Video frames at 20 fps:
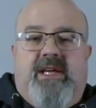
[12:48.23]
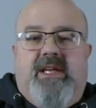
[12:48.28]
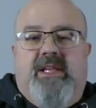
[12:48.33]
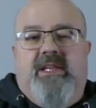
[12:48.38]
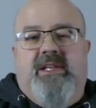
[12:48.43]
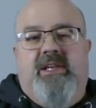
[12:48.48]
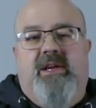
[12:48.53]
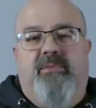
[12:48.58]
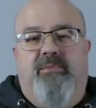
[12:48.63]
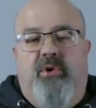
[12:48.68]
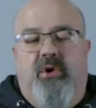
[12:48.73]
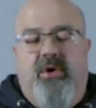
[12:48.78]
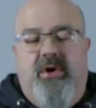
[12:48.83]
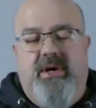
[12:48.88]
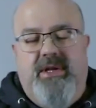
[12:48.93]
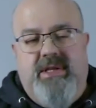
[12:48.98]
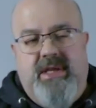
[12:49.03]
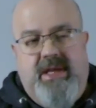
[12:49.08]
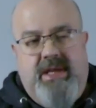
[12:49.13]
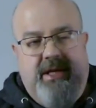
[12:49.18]
it in your
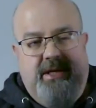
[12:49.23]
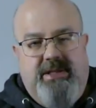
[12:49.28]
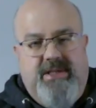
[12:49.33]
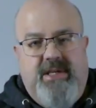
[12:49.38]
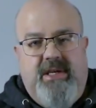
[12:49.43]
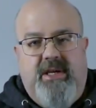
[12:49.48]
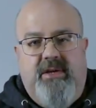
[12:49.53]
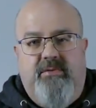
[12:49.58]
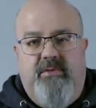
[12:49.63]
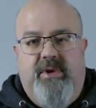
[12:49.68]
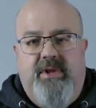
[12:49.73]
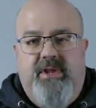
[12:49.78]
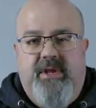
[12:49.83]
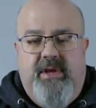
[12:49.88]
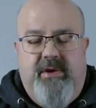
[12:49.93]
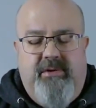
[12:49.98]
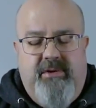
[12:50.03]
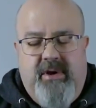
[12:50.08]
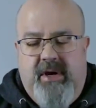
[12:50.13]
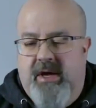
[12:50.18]
pocket, take it with
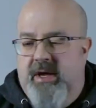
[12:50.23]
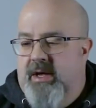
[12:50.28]
you.